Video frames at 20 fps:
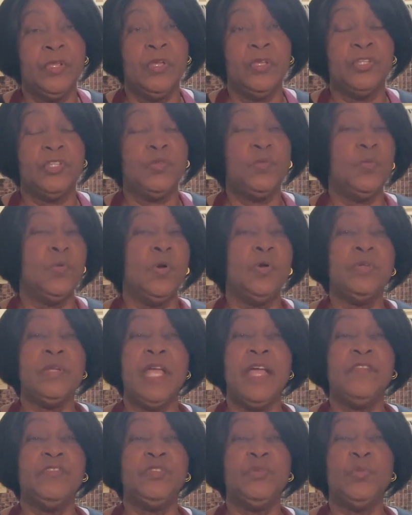You won't
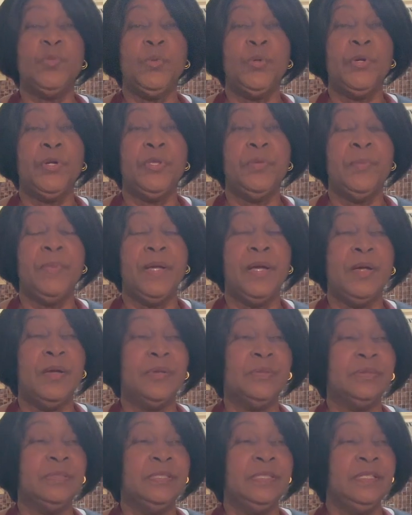have to worry
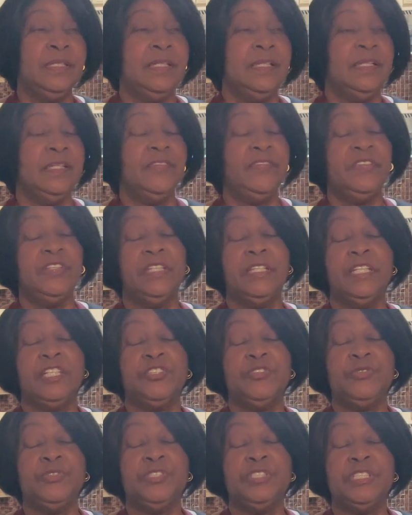about if the
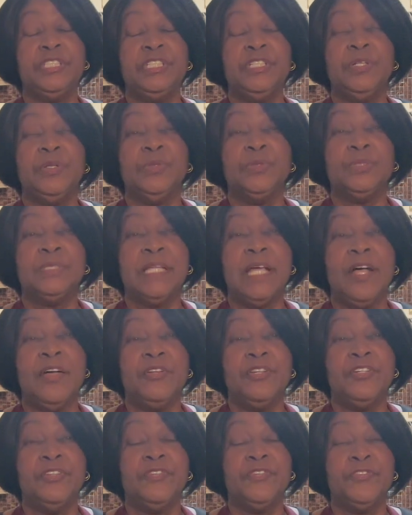electricity goes out
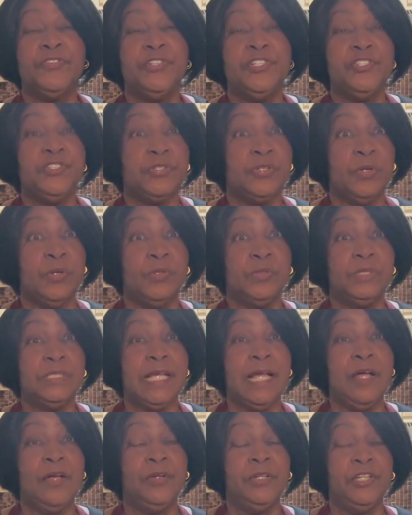and the freezer goes
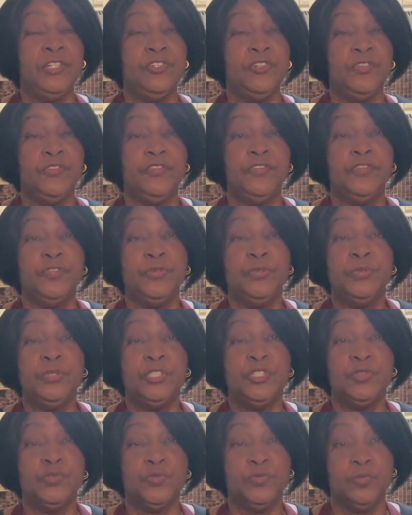out and your food
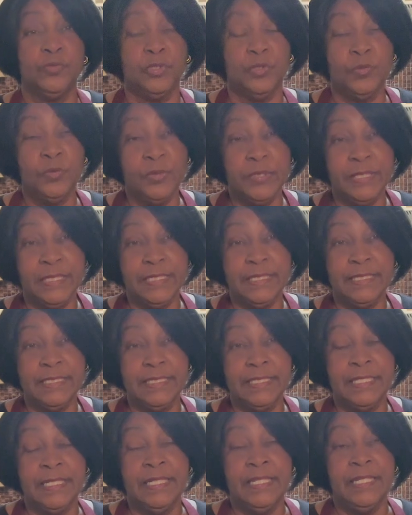is ruined
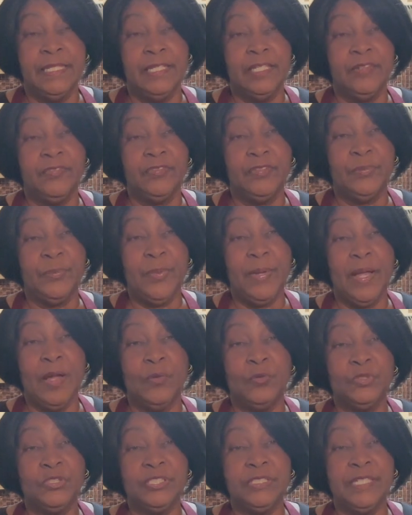if the
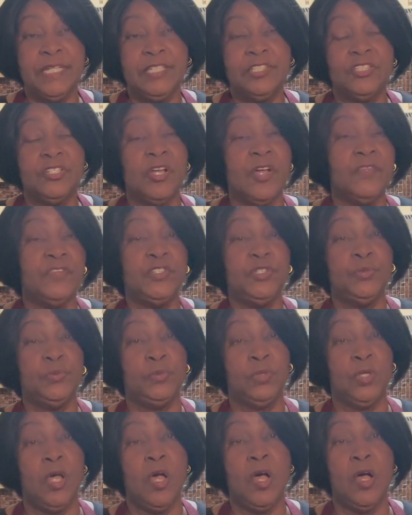power stays off too
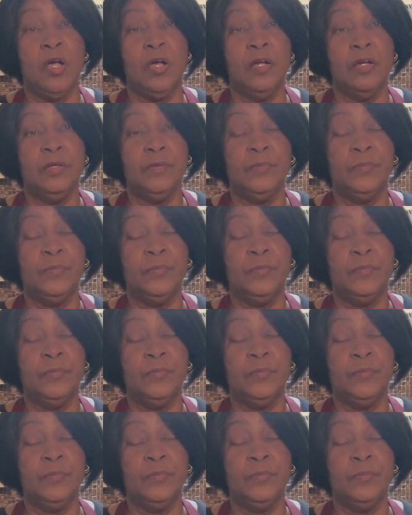long.